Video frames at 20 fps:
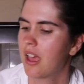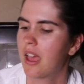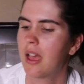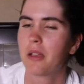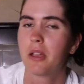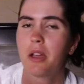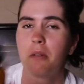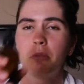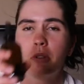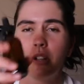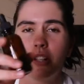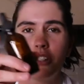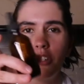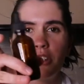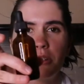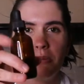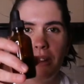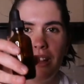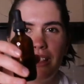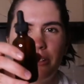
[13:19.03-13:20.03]
I'm going to put it
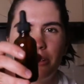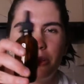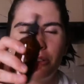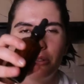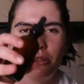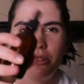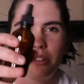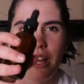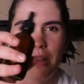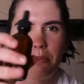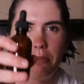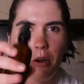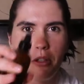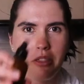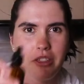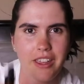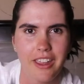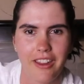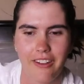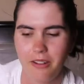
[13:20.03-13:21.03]
into my little
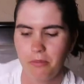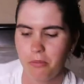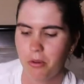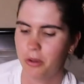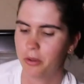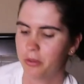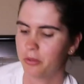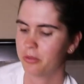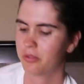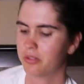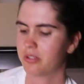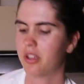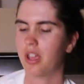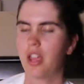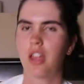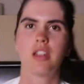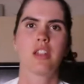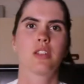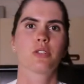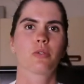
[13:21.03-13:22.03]
apothecary bottles,
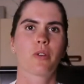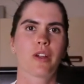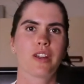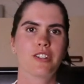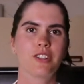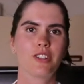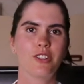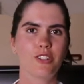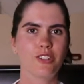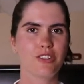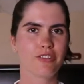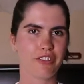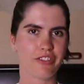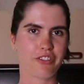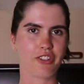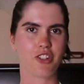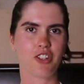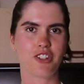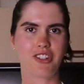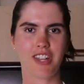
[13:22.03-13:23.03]
and it's ready to use for
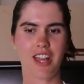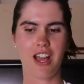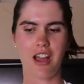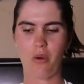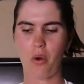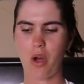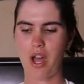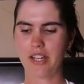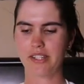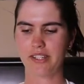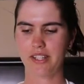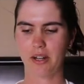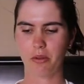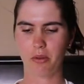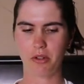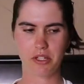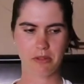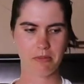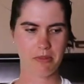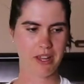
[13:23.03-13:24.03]
future DIYs that I
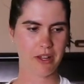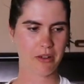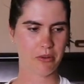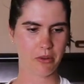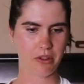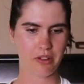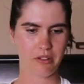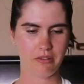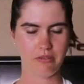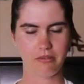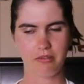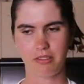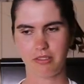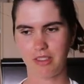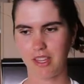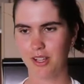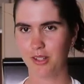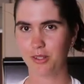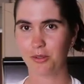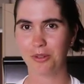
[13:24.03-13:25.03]
want to make
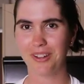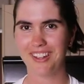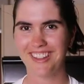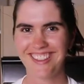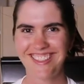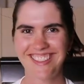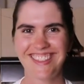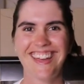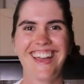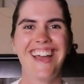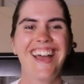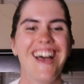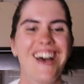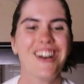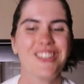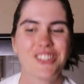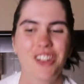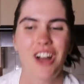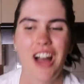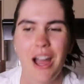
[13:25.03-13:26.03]
things with.
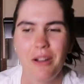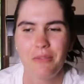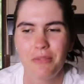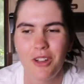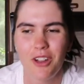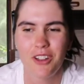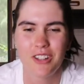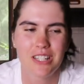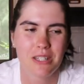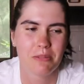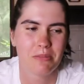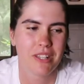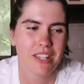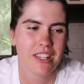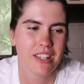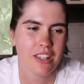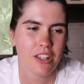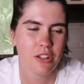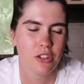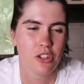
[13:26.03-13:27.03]
So I'm going to
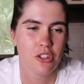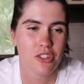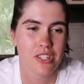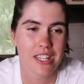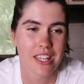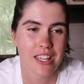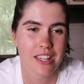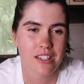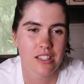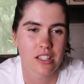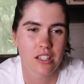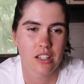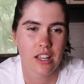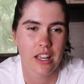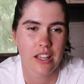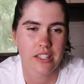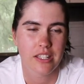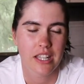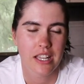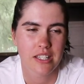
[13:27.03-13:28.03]
be using it
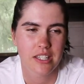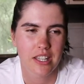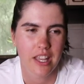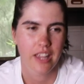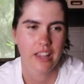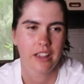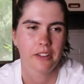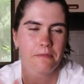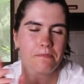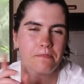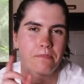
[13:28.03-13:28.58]
as like